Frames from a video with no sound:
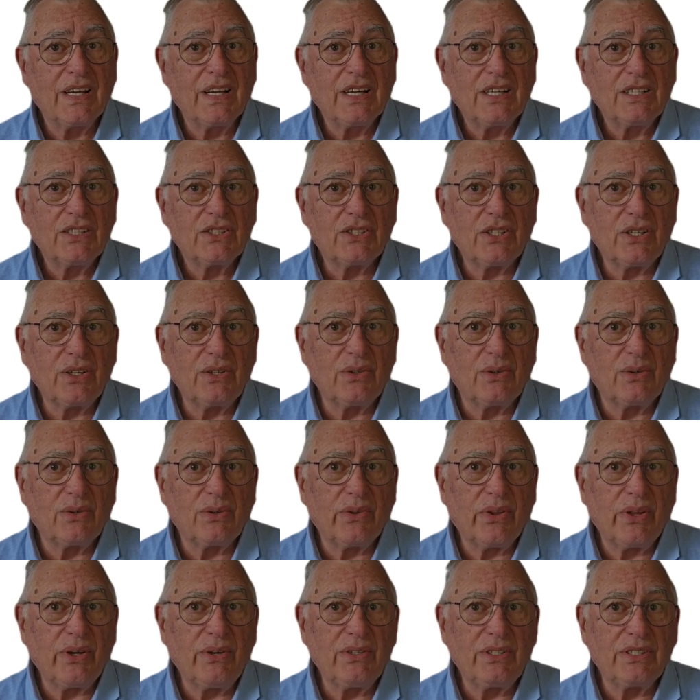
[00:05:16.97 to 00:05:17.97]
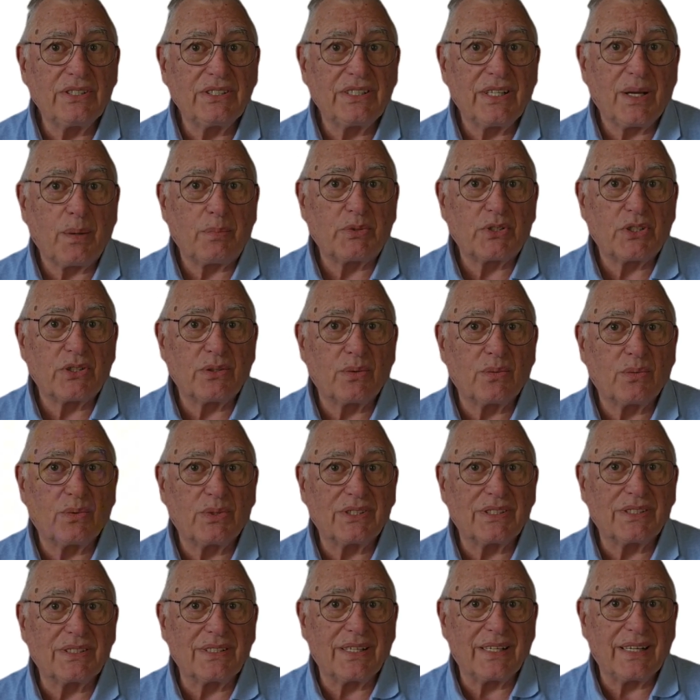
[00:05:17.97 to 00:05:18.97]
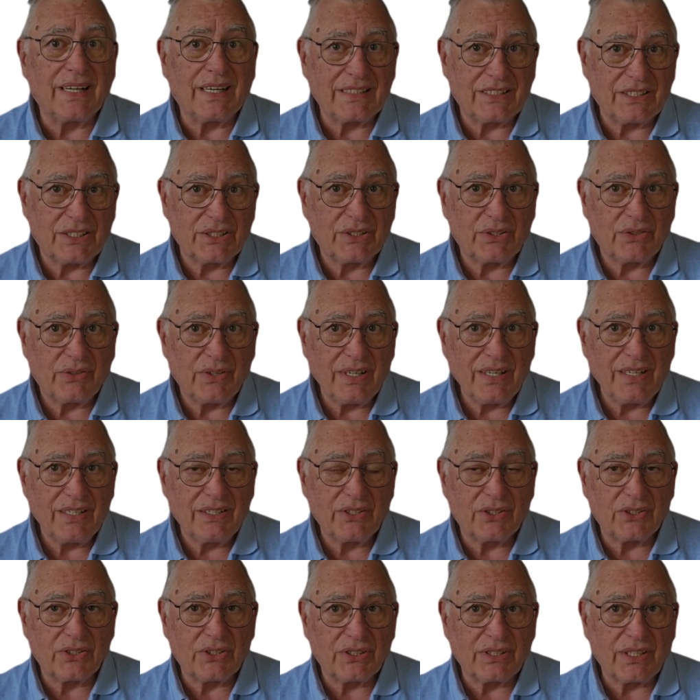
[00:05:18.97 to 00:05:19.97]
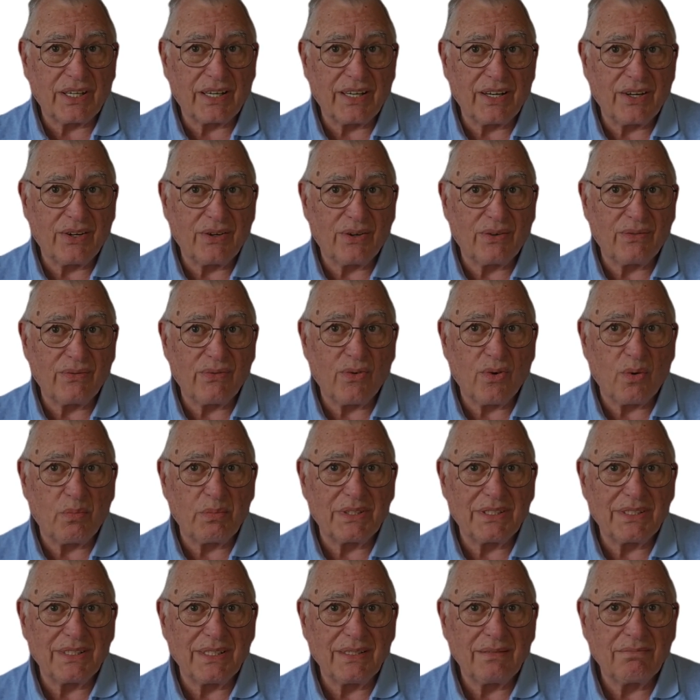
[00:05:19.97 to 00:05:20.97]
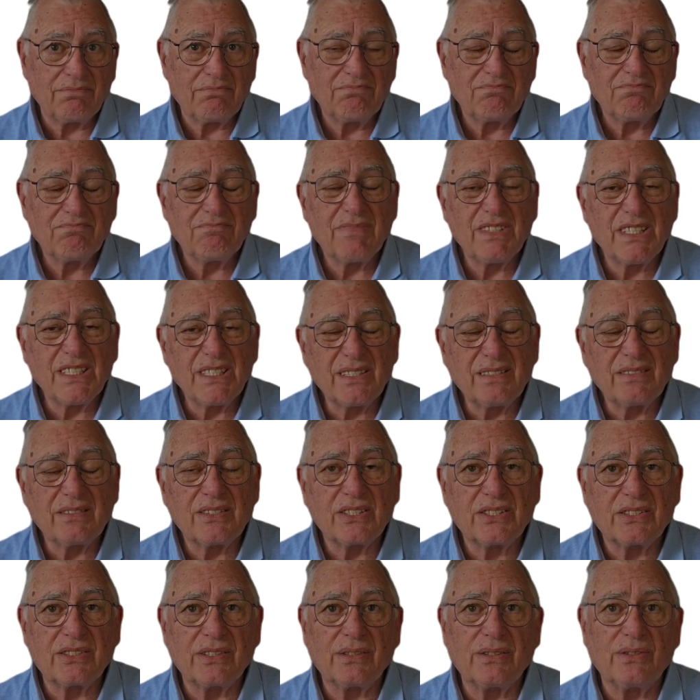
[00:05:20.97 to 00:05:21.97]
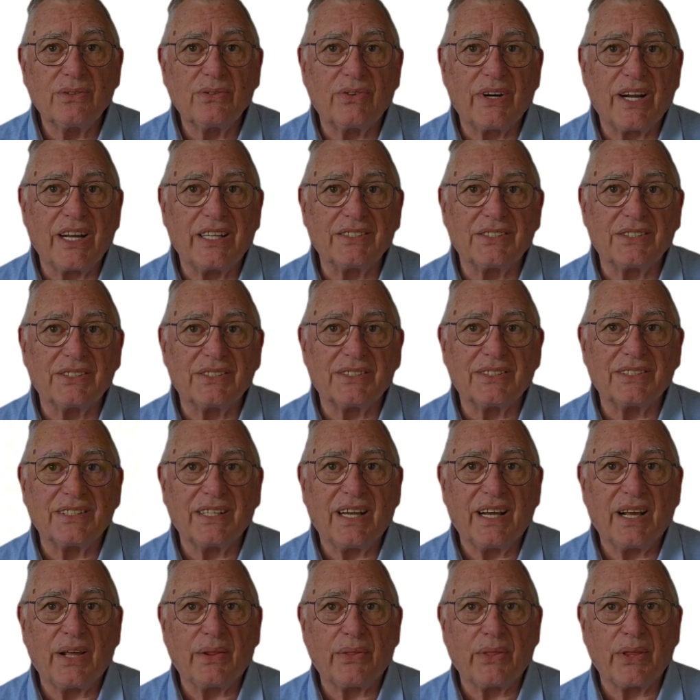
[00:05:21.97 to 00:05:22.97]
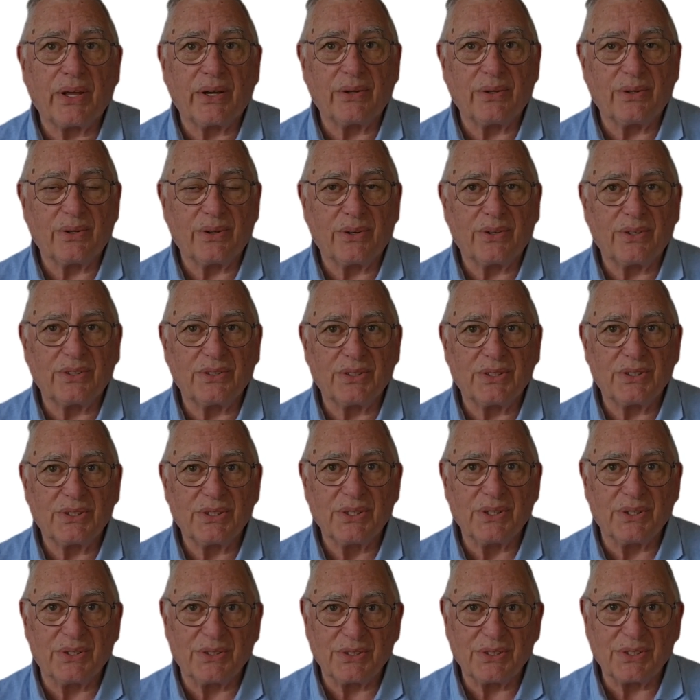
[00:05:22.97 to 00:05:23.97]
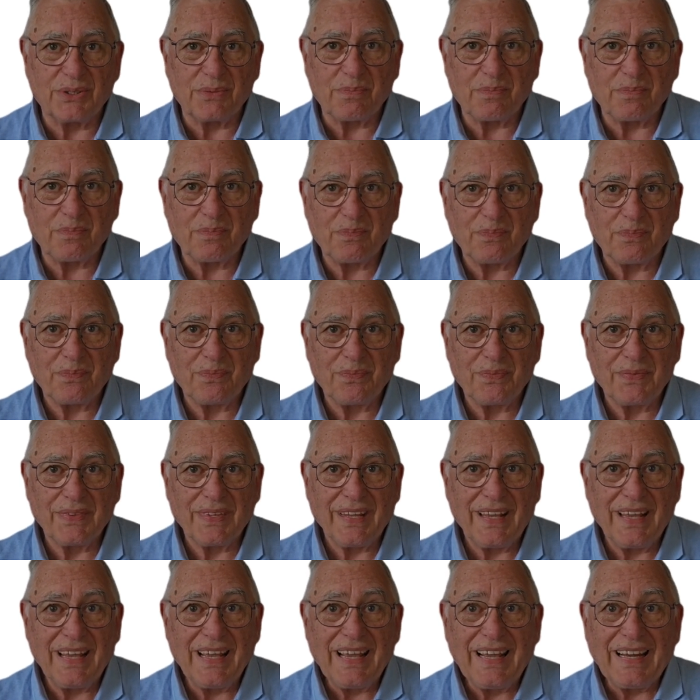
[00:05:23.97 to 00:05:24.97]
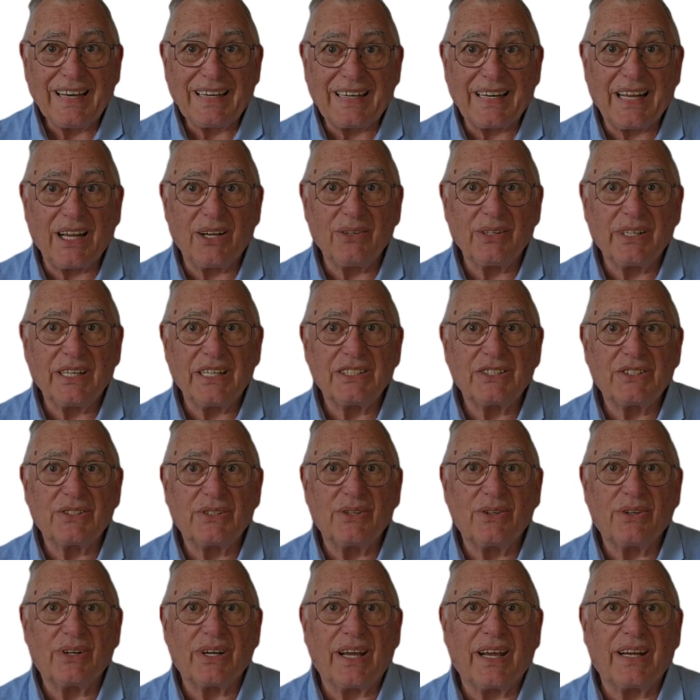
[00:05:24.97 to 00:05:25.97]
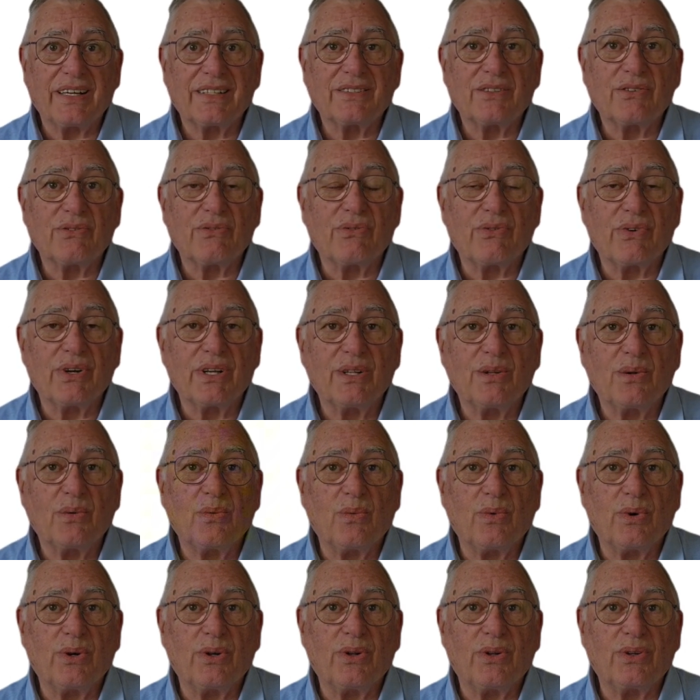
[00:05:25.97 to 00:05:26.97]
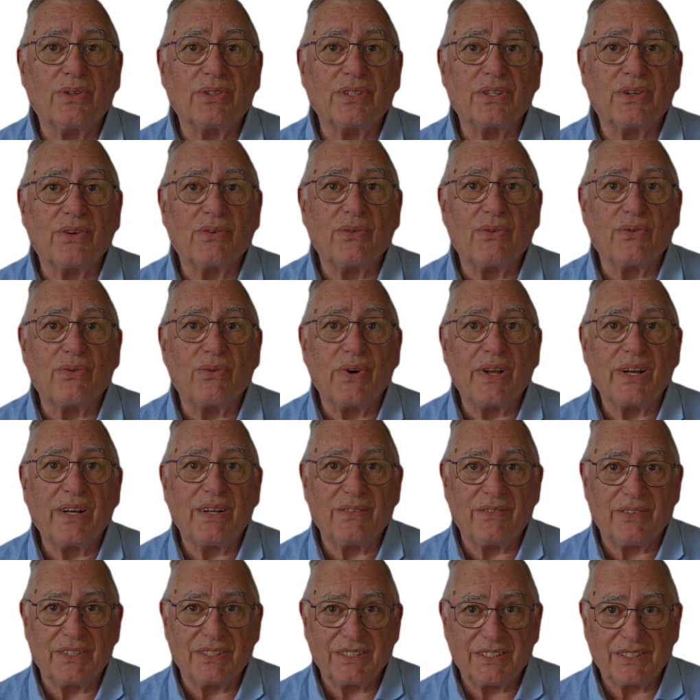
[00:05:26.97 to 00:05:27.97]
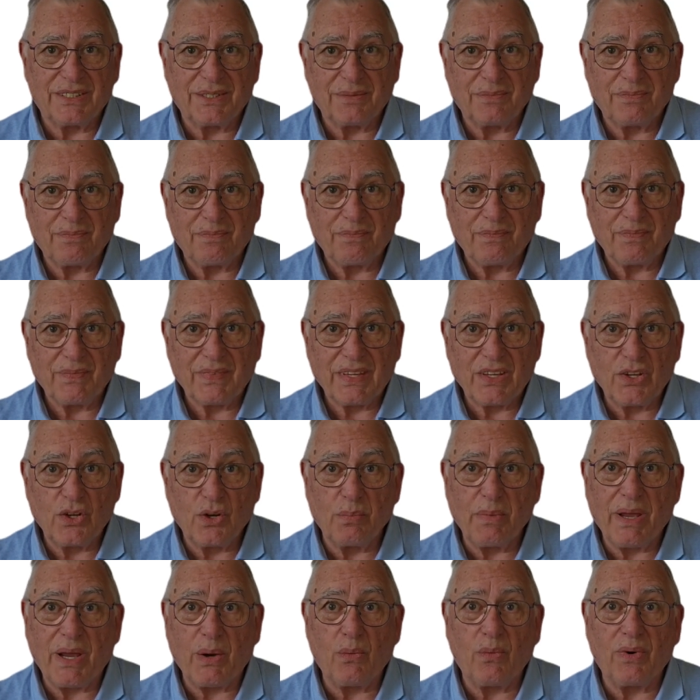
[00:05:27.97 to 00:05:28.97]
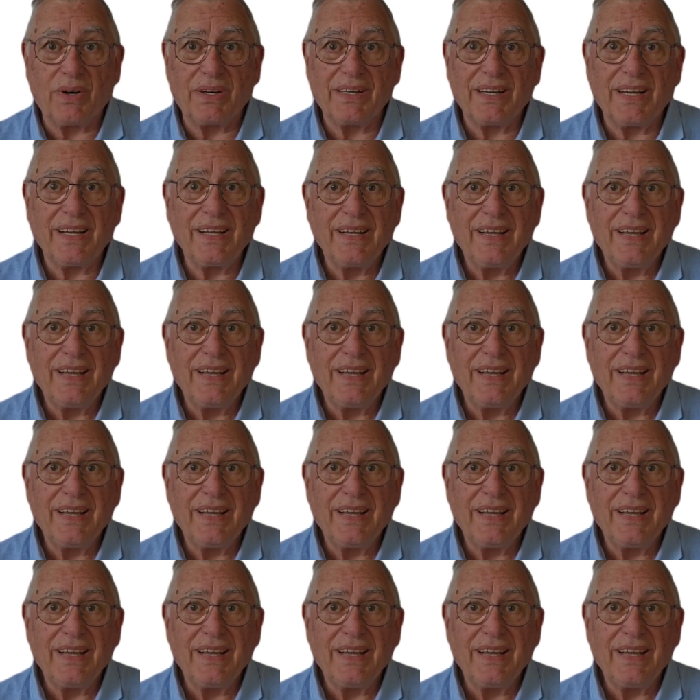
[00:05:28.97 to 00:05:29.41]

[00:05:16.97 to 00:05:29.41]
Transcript: So, although deception was necessary to study conformity, it still raises ethical concerns. Now, let's look at real-world relevance. You may wonder,